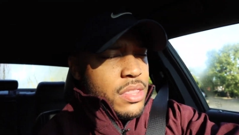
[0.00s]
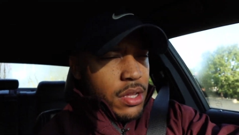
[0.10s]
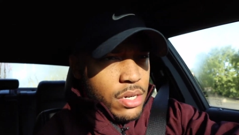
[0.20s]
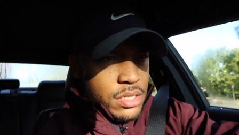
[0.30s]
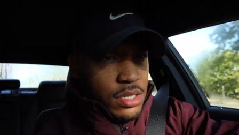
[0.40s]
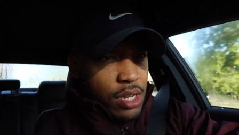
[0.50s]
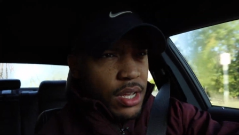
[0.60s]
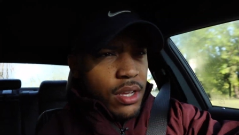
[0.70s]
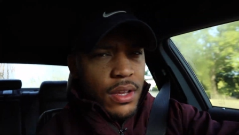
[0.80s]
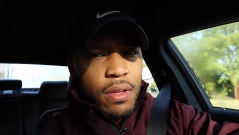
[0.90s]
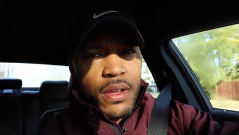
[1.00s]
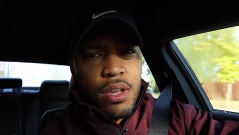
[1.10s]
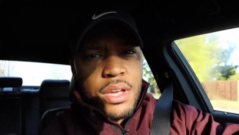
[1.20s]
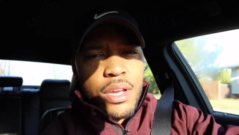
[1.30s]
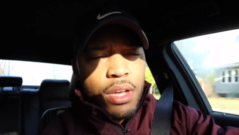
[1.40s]
Thursday,
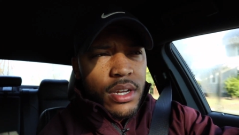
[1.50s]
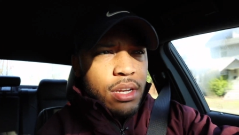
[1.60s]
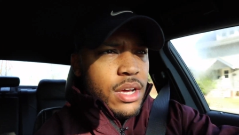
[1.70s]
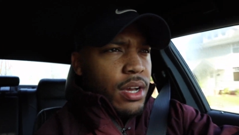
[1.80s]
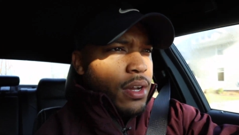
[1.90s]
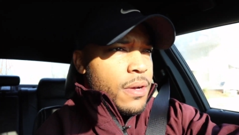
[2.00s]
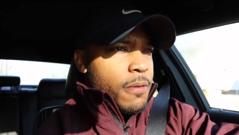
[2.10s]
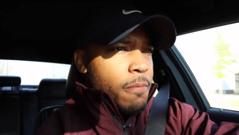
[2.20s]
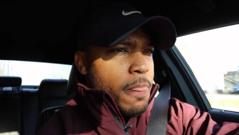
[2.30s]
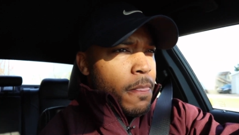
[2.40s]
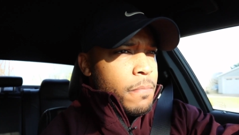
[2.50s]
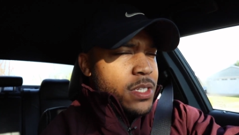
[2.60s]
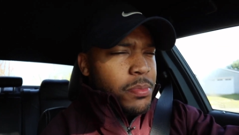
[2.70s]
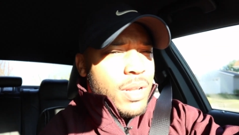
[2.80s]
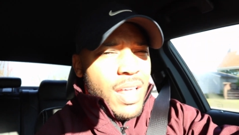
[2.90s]
and uh,
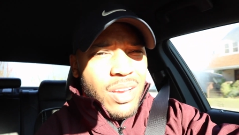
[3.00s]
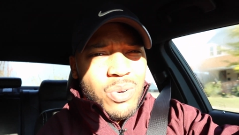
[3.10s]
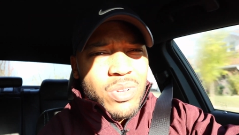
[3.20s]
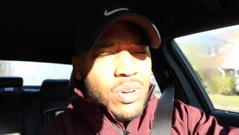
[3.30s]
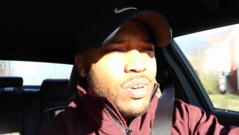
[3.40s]
it's been a lot going